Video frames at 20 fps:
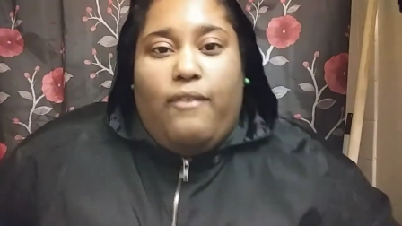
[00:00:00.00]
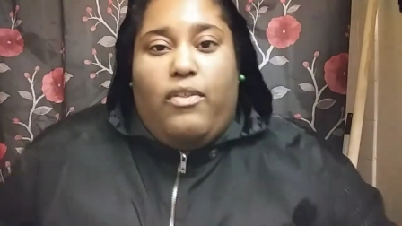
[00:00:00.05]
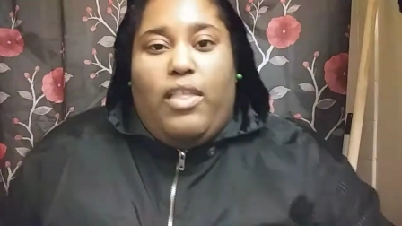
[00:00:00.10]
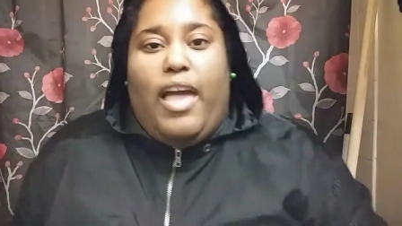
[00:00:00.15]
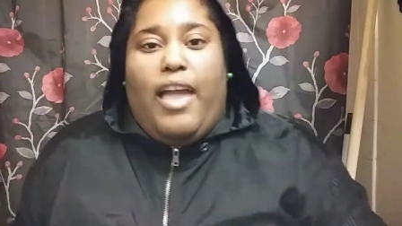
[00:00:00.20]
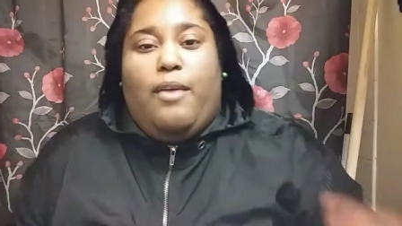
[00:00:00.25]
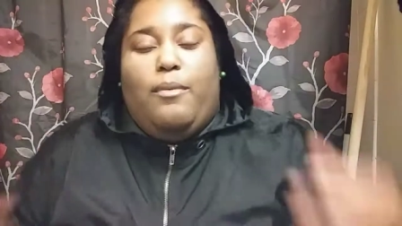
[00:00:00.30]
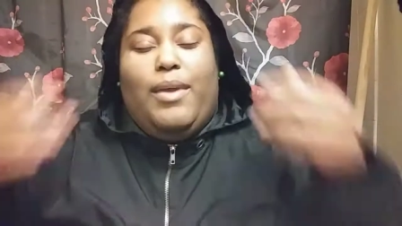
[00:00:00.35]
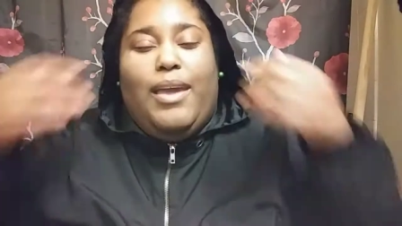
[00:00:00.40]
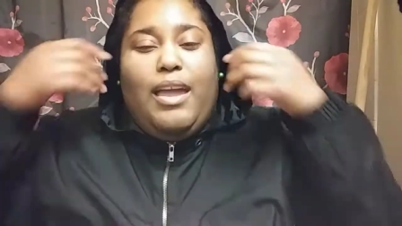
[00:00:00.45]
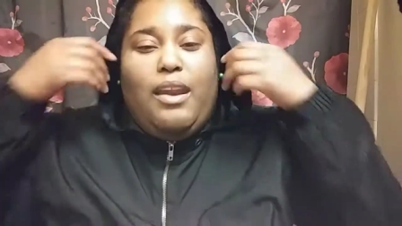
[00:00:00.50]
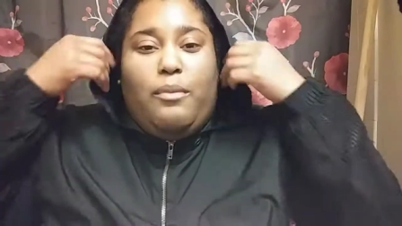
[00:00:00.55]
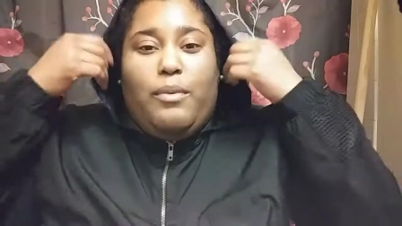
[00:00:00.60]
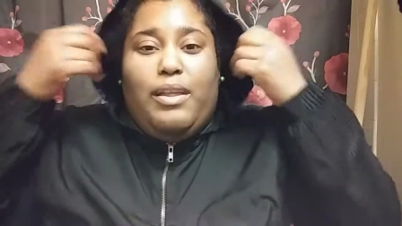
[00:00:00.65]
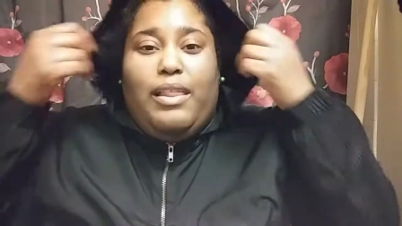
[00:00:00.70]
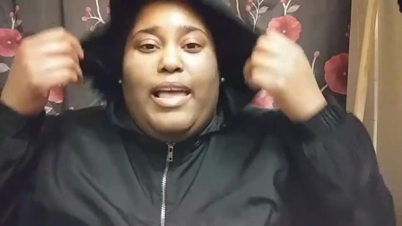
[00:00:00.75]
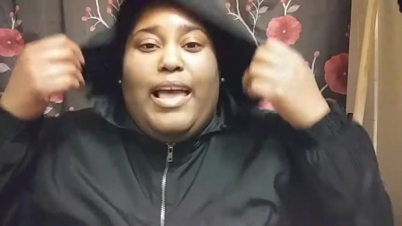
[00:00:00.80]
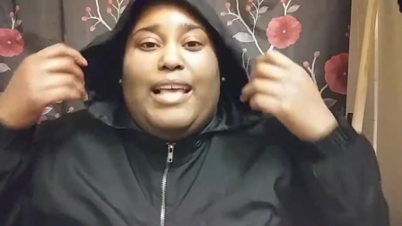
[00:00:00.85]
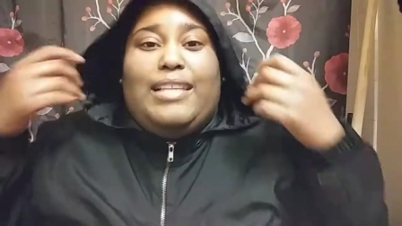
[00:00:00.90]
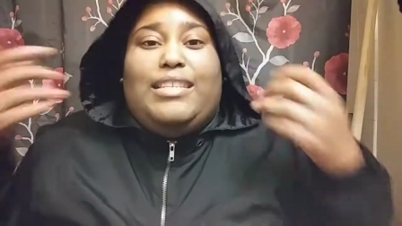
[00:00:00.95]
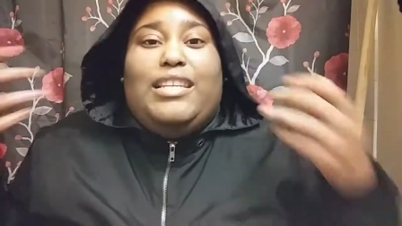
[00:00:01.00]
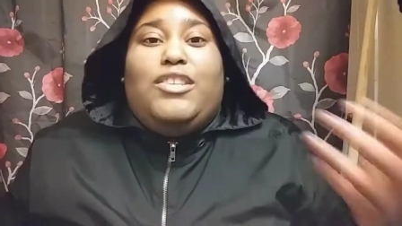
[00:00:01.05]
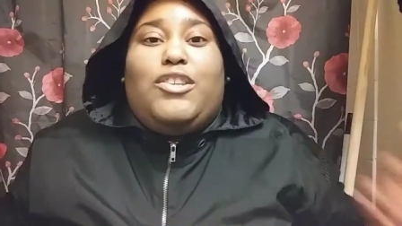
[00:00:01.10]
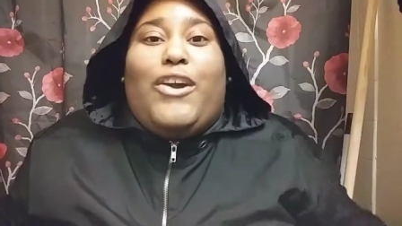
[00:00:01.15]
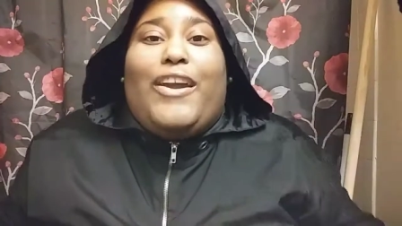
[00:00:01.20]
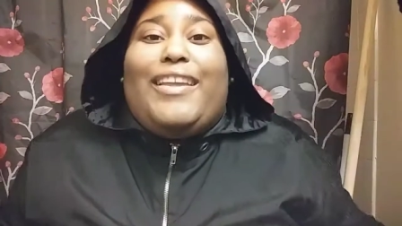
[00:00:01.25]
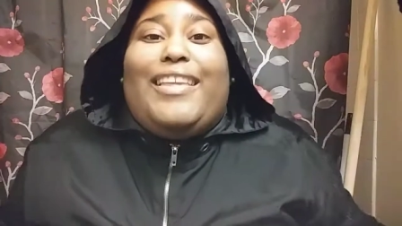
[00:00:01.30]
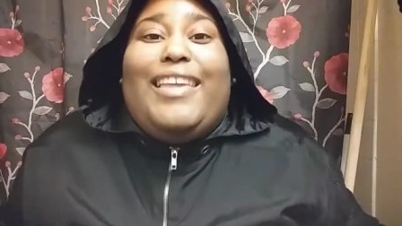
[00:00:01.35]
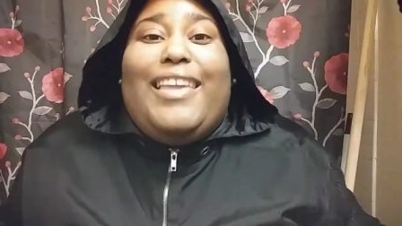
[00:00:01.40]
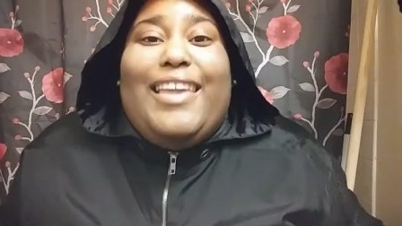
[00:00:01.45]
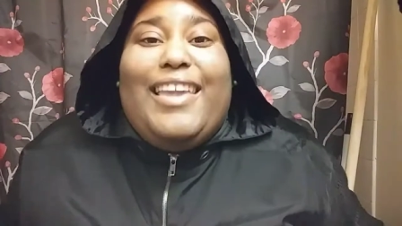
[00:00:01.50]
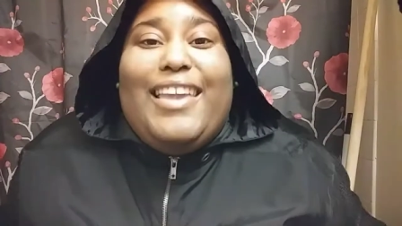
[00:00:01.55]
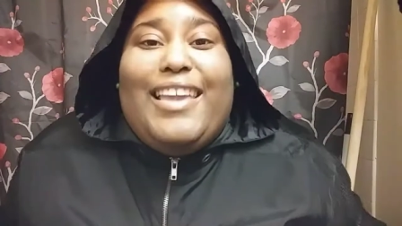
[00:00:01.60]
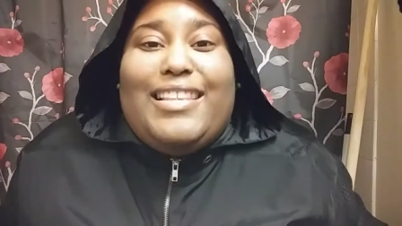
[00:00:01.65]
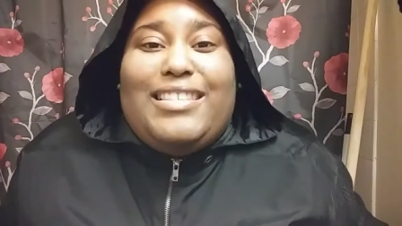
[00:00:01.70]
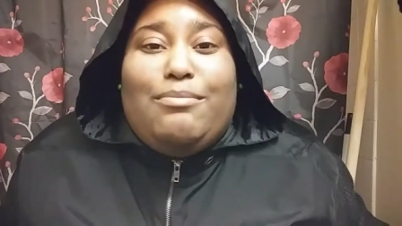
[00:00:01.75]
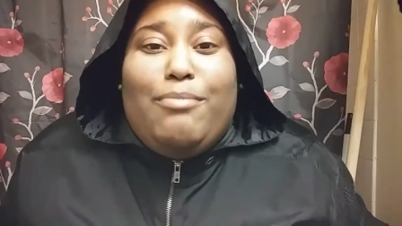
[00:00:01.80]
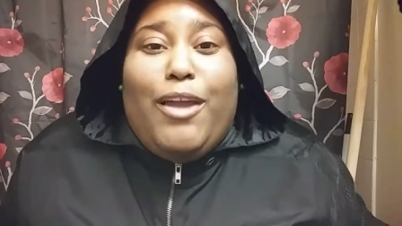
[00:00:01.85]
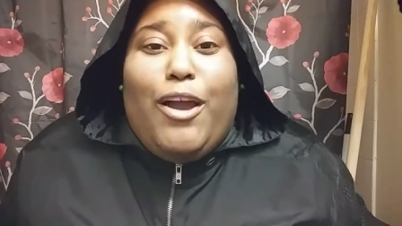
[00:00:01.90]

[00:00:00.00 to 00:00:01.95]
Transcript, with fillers: Like we gotta realize these are kids